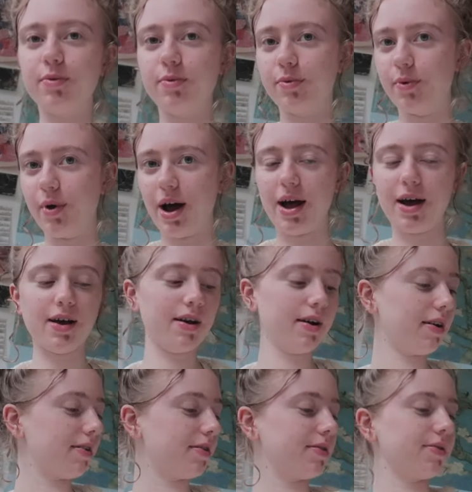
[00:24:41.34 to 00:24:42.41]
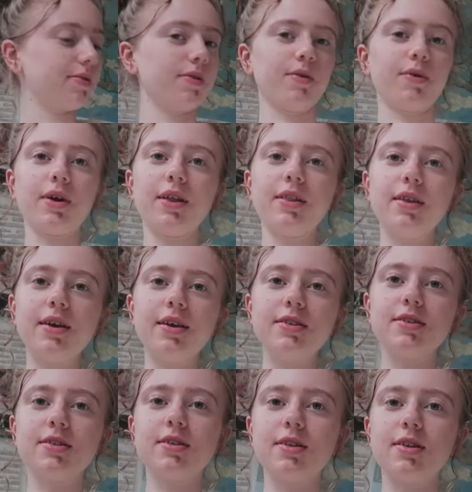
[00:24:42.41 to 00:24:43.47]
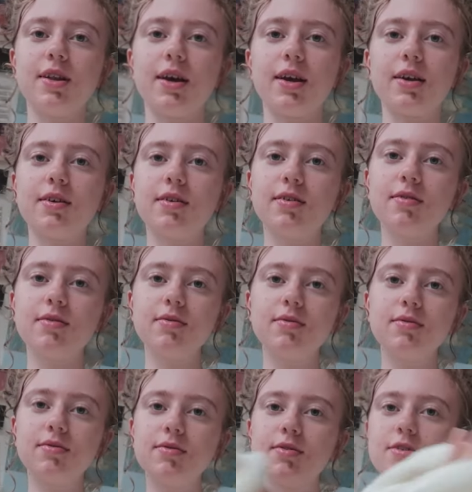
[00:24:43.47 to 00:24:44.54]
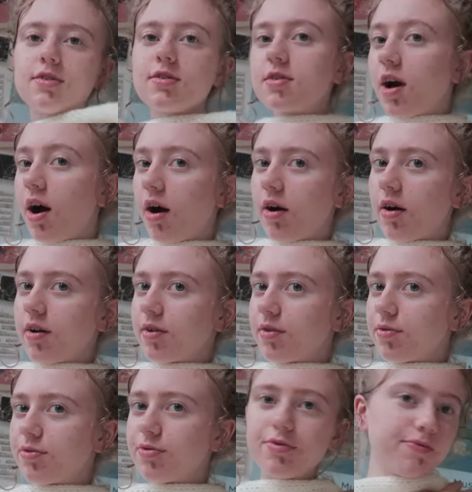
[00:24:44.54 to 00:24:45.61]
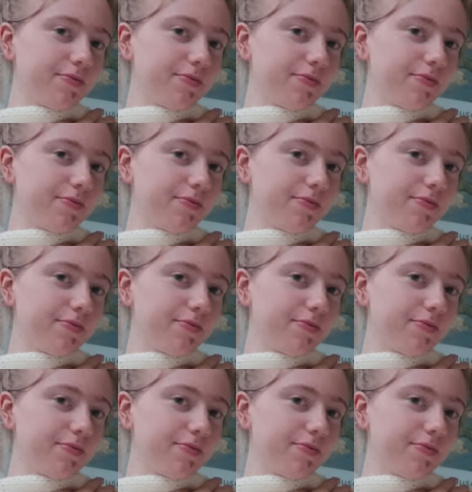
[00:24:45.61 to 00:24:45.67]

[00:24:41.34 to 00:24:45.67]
Wow, look at this, like, scarf.